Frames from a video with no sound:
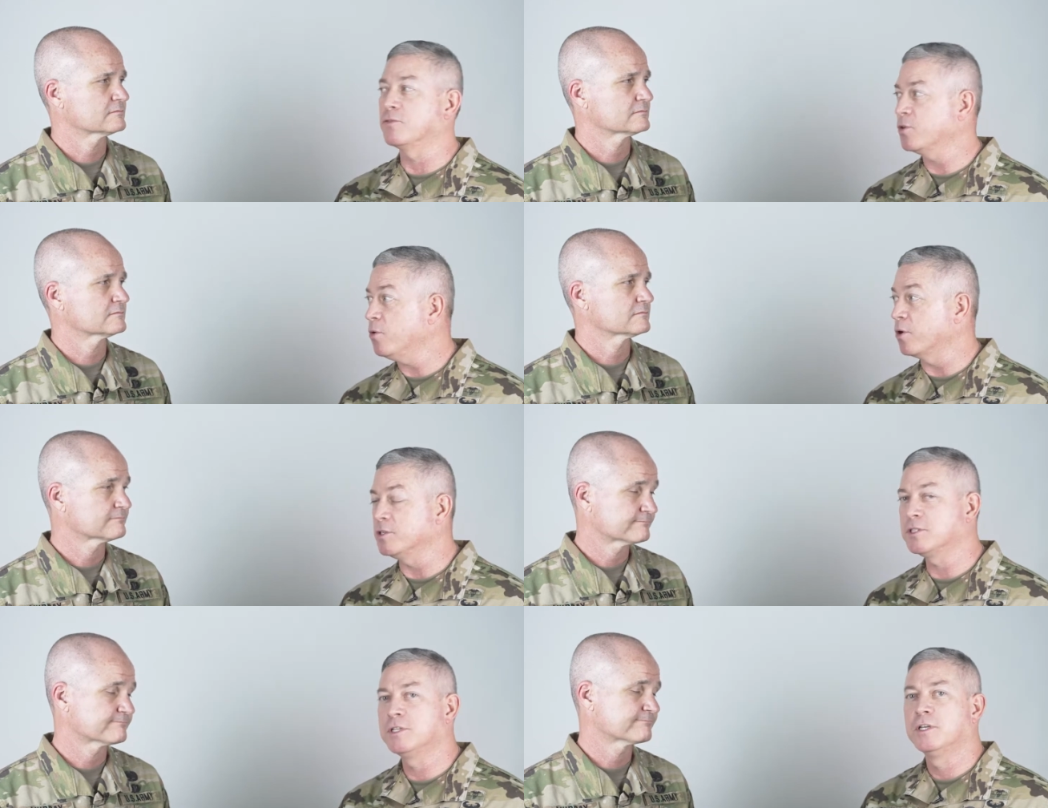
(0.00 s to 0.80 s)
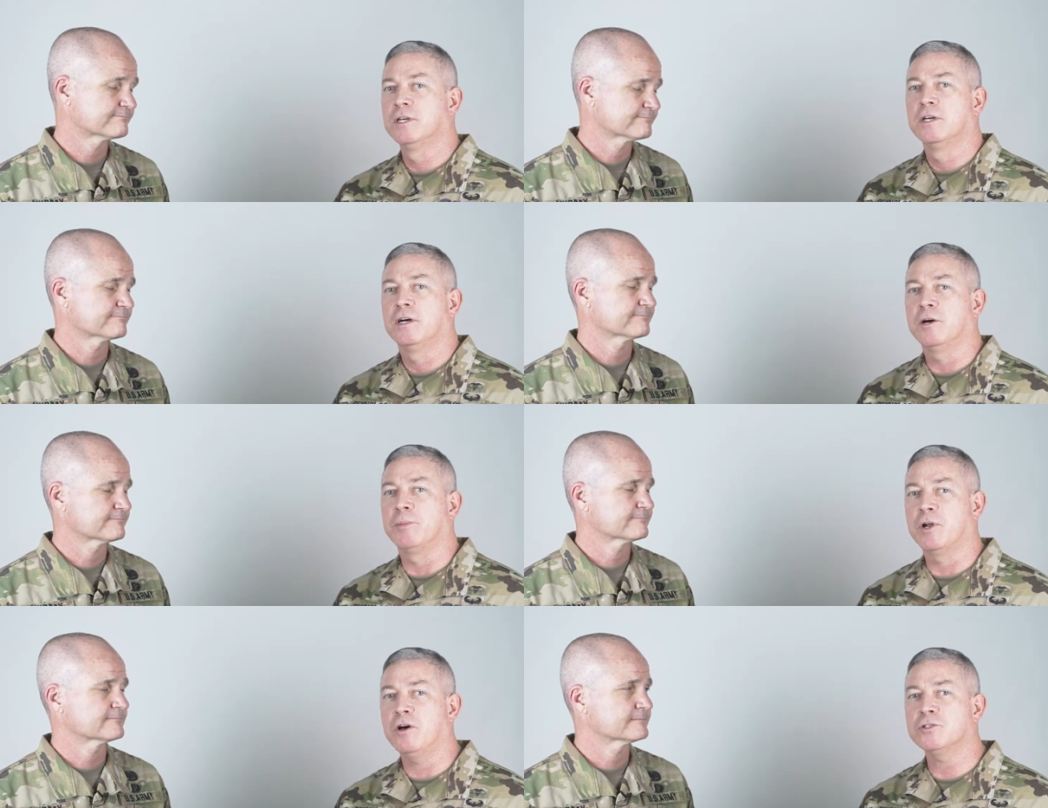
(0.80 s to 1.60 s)
Speaker 1: of course uh,
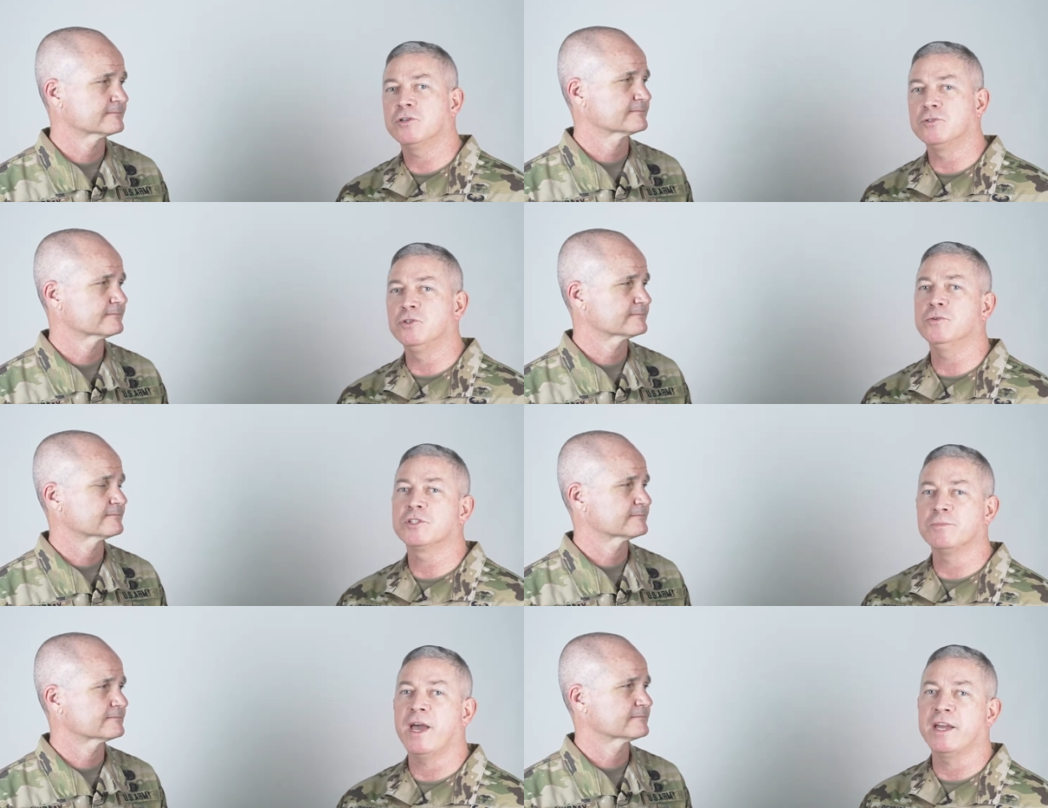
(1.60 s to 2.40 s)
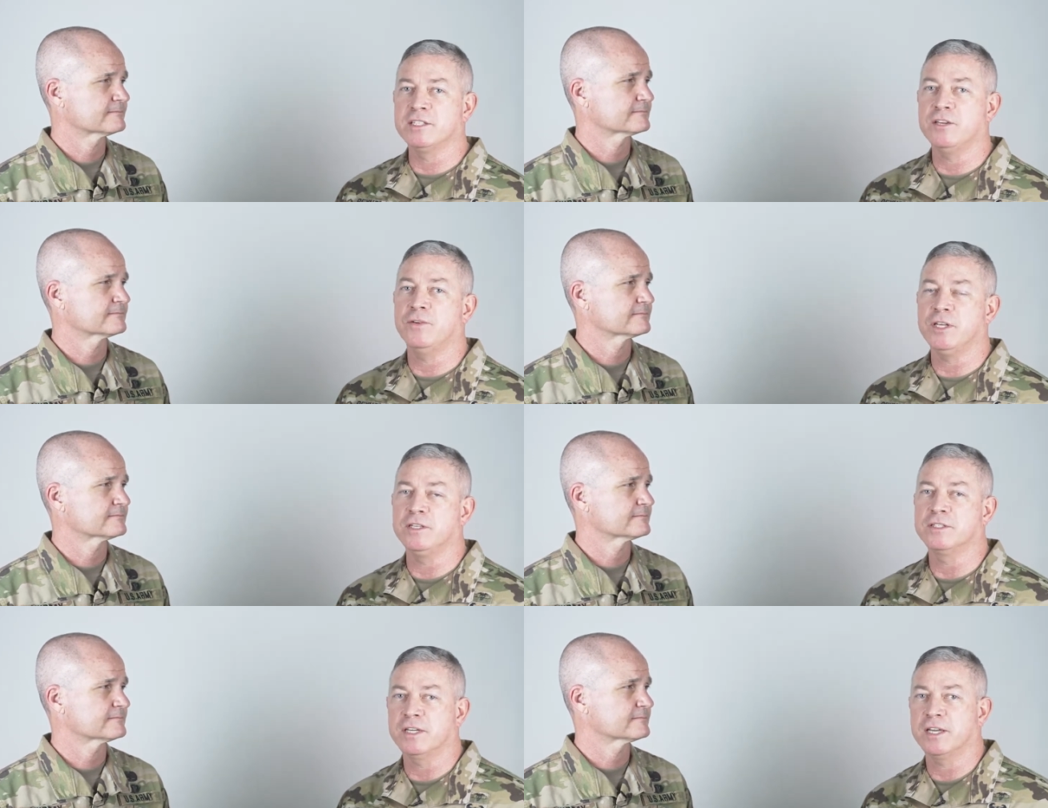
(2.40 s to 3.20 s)
but also doing some
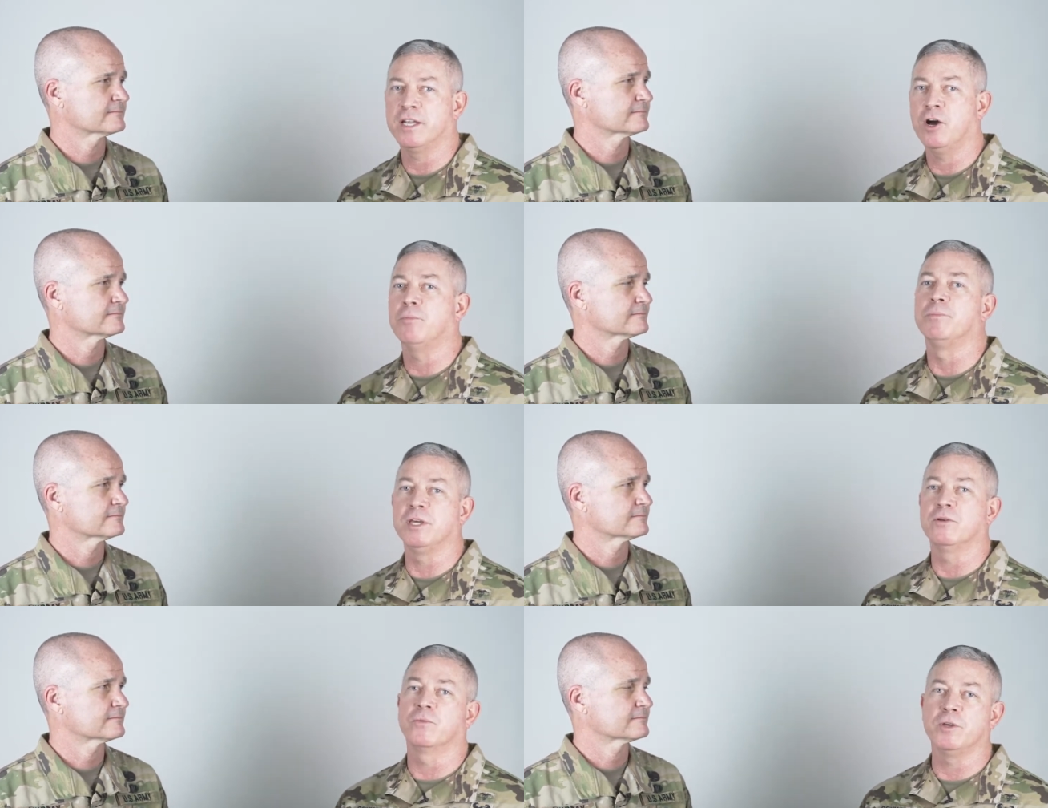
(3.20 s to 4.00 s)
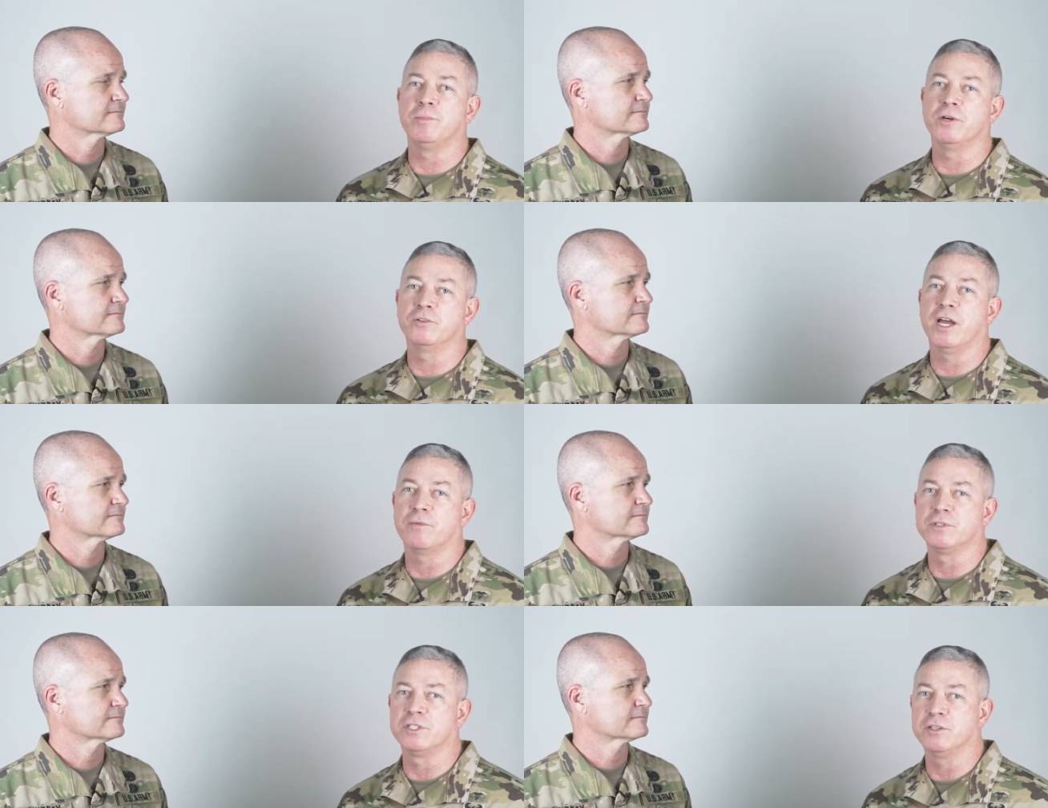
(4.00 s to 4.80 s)
activities that can help be, rebuild
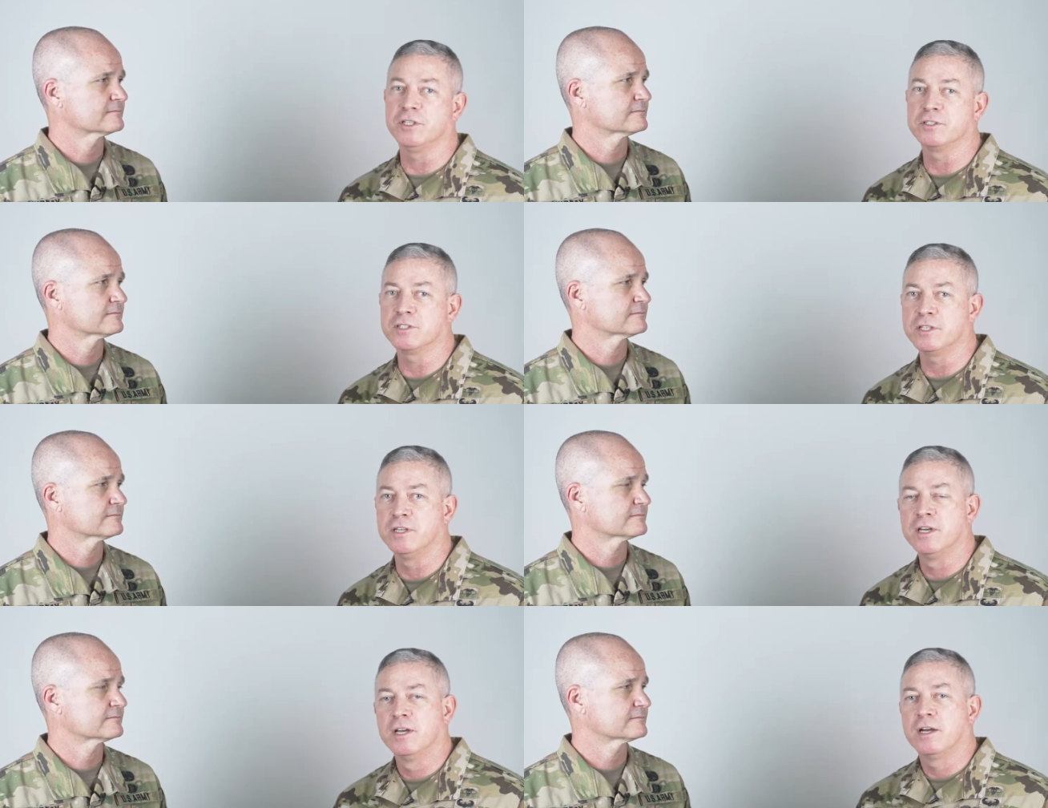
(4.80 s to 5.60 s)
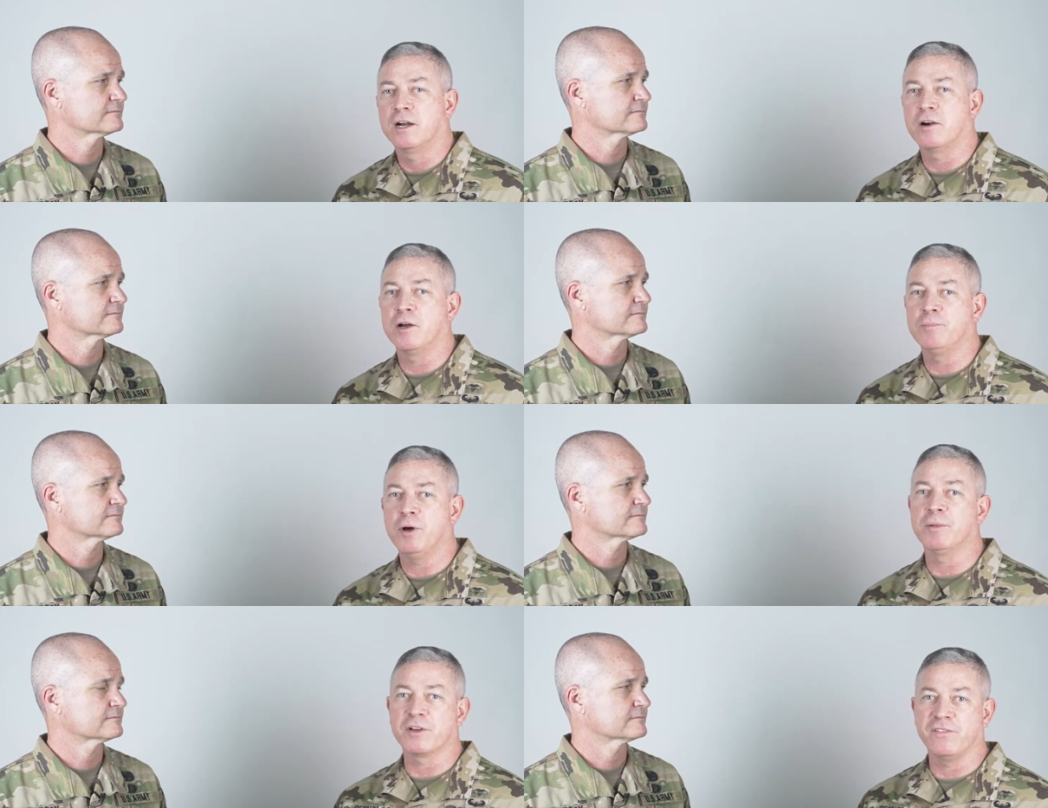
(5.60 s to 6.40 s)
that resiliency. Our uh,
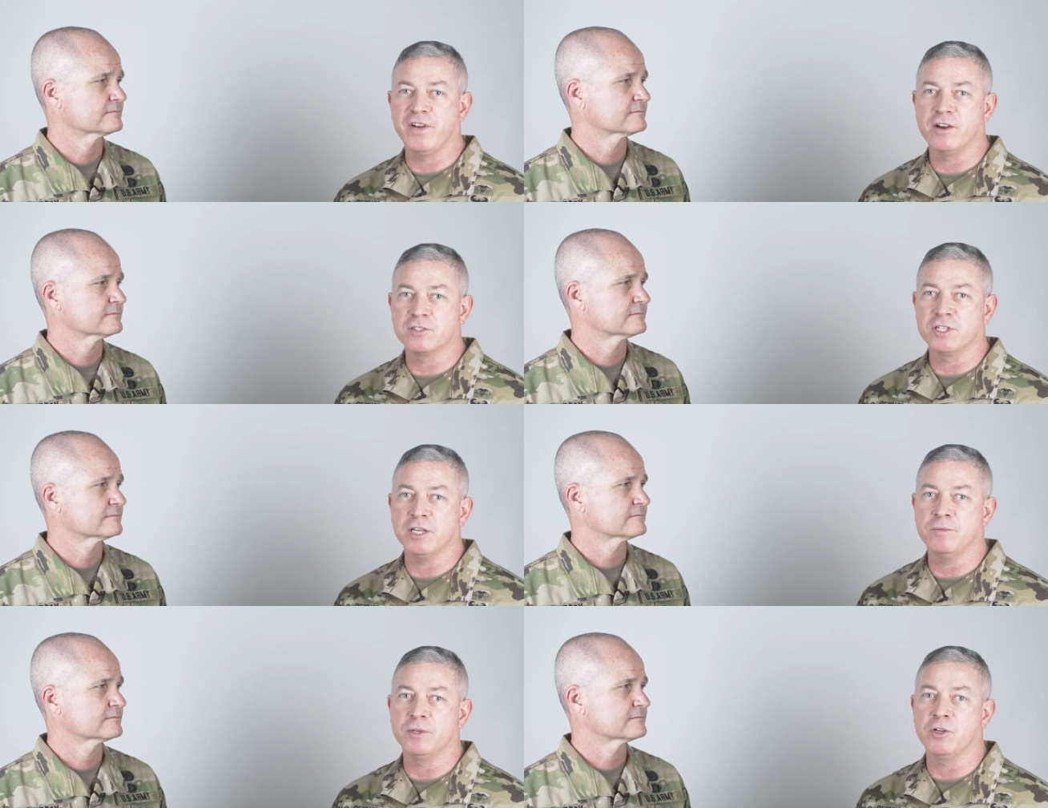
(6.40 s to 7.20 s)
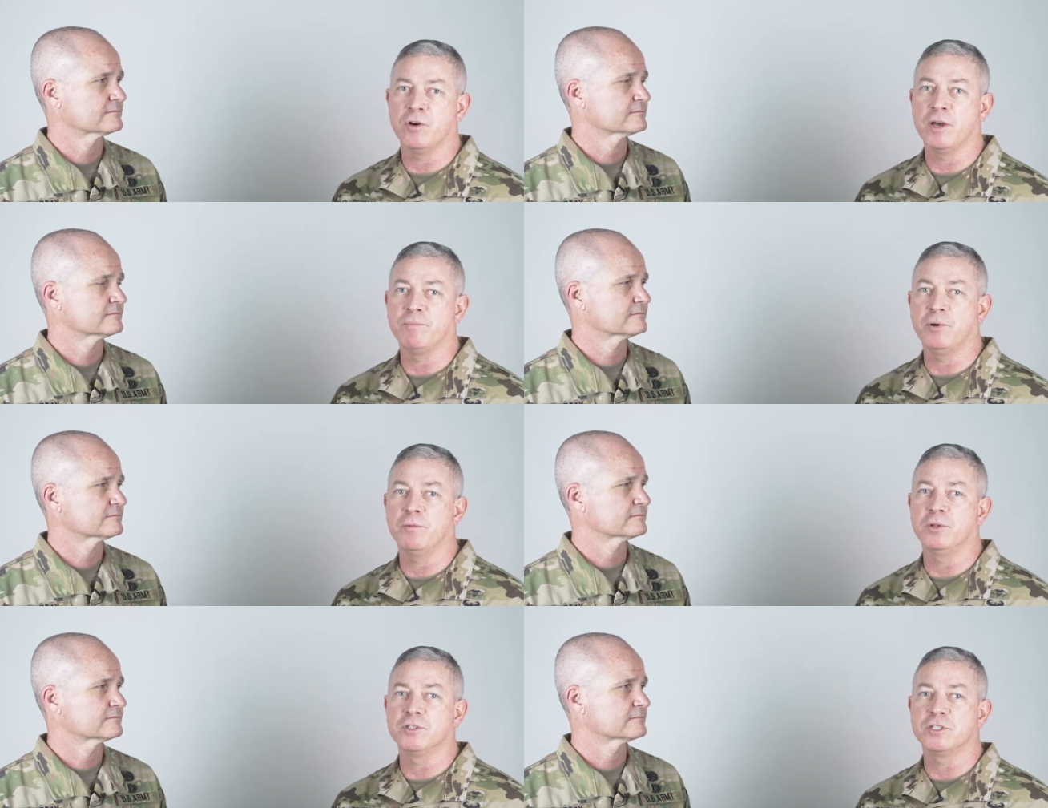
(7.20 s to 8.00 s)
public affairs team, you know, I
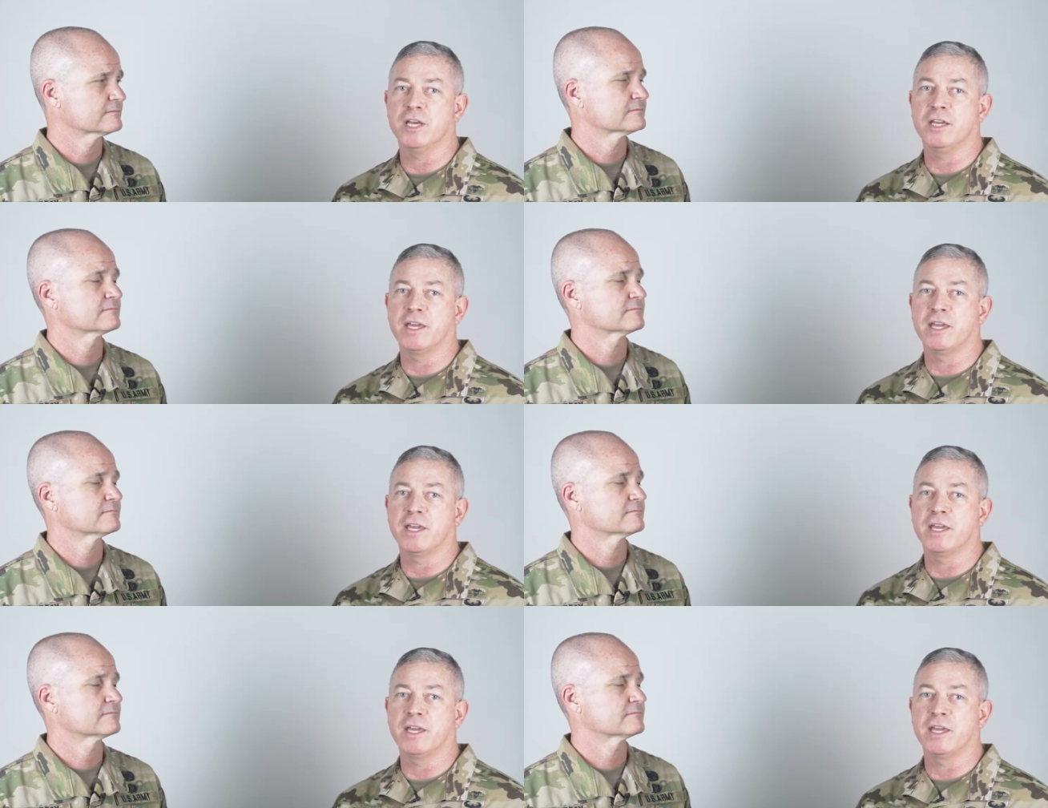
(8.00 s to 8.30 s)
published a